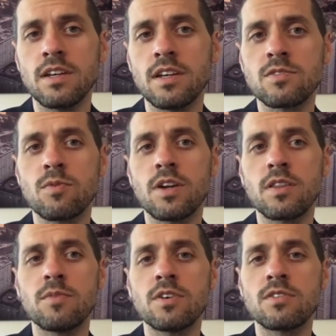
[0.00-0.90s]
is one
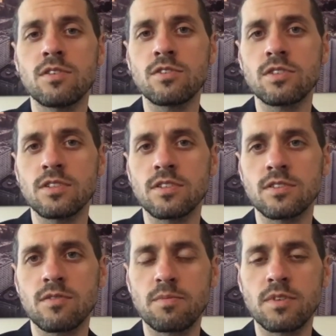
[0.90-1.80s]
of the most socially
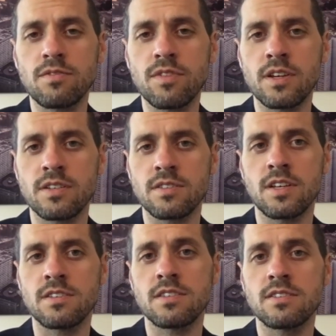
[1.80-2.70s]
disruptive things
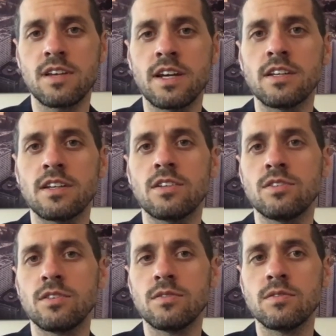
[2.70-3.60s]
that a society
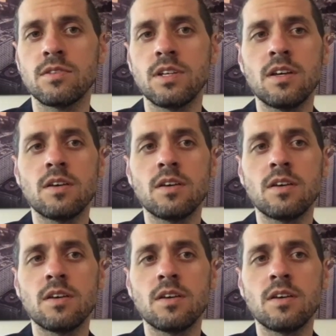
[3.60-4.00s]
can do